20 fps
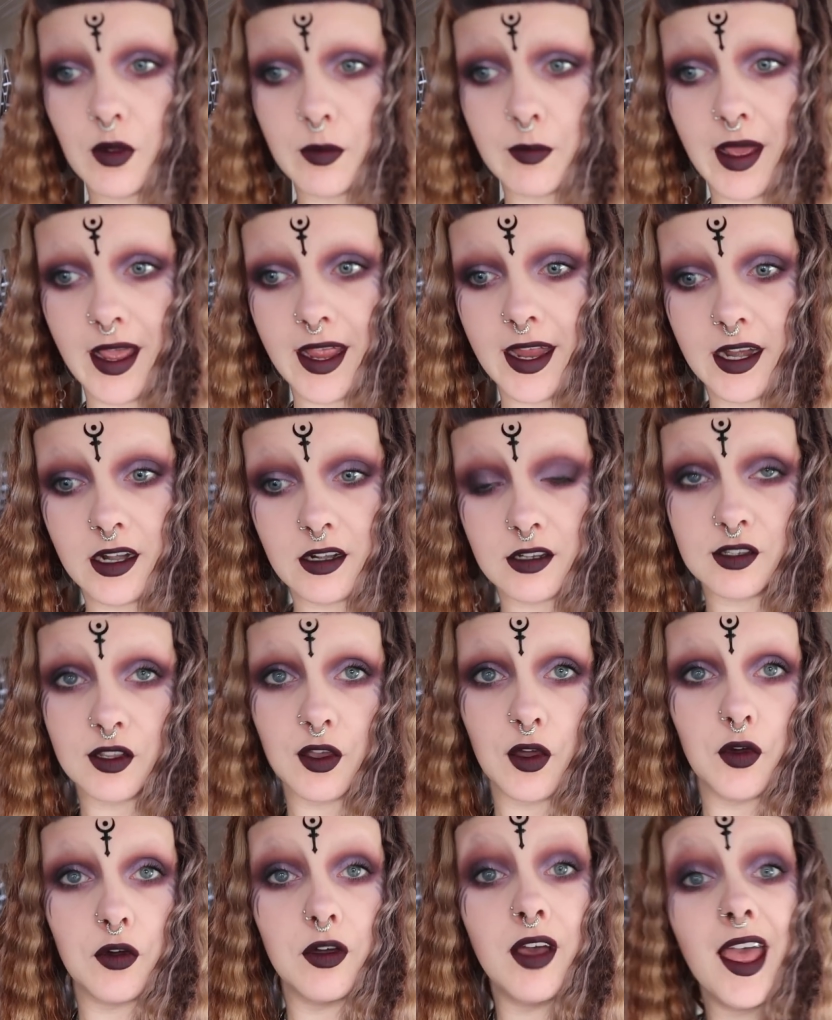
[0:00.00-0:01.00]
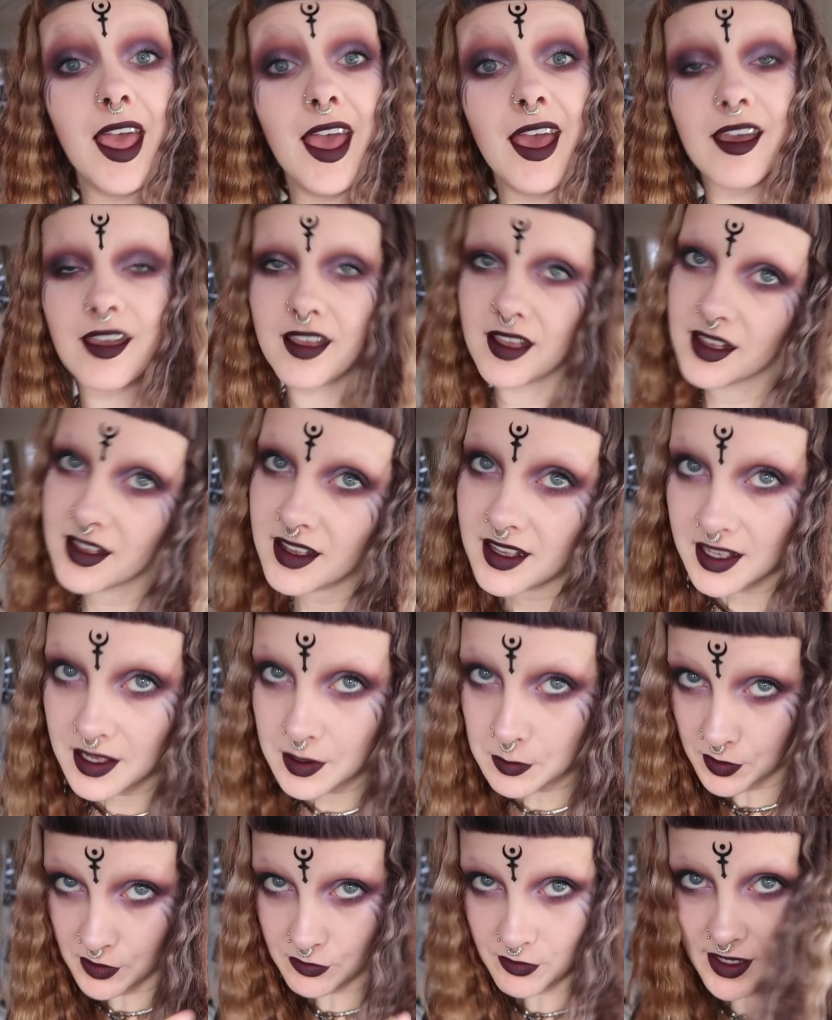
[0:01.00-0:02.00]
with my hair, so
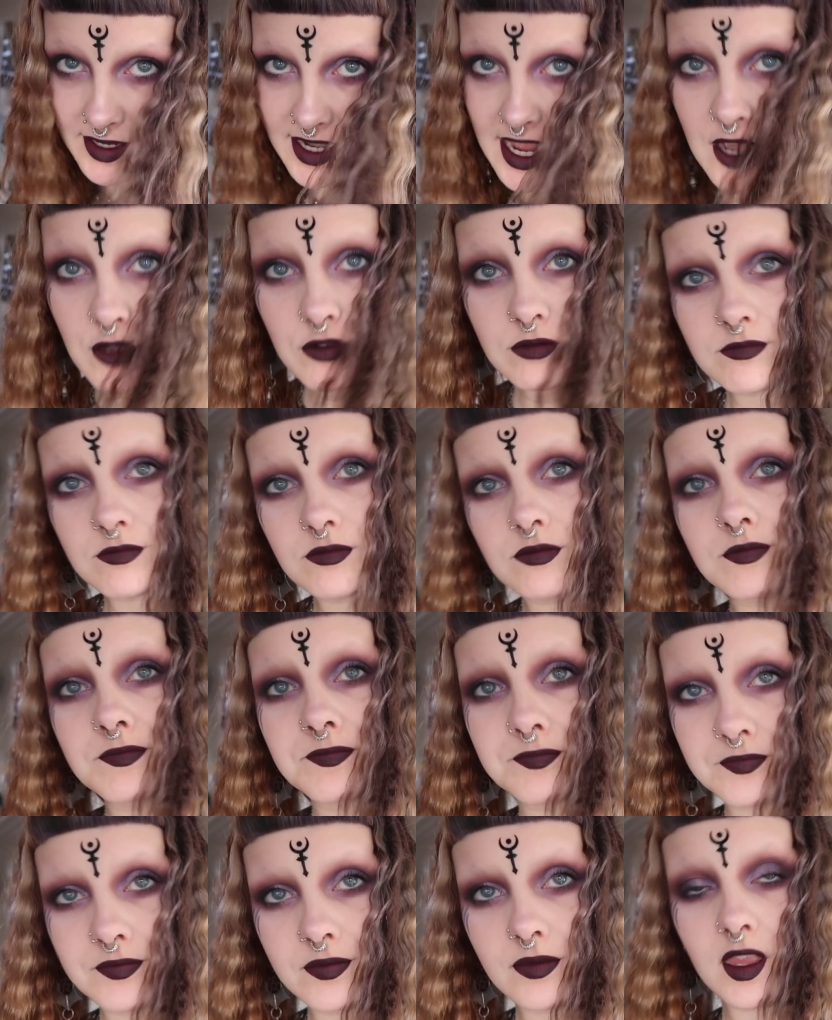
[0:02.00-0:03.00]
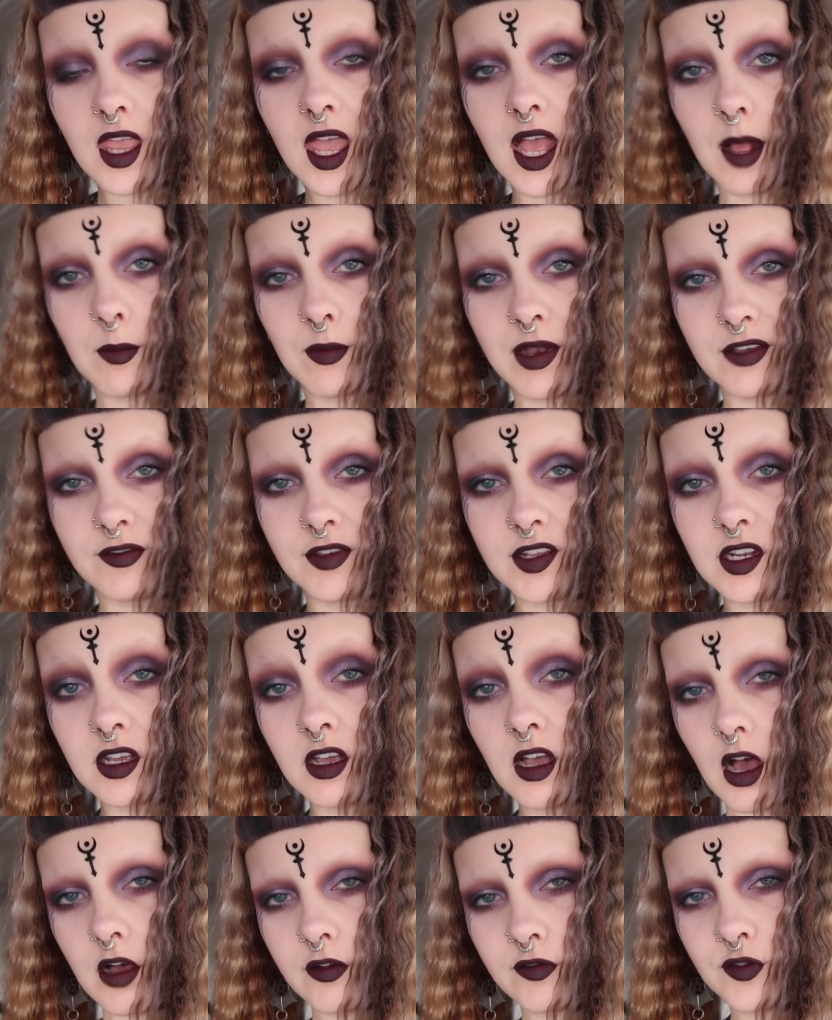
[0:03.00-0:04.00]
but right now I'm living the
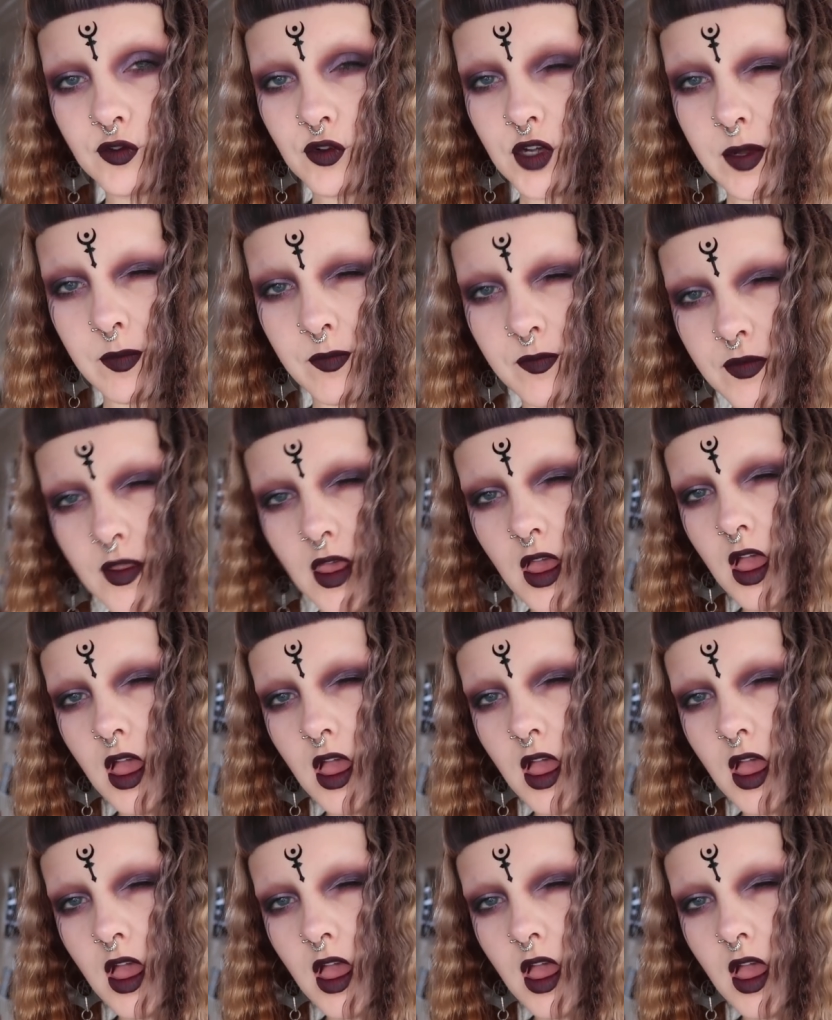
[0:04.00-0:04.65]
goth dream.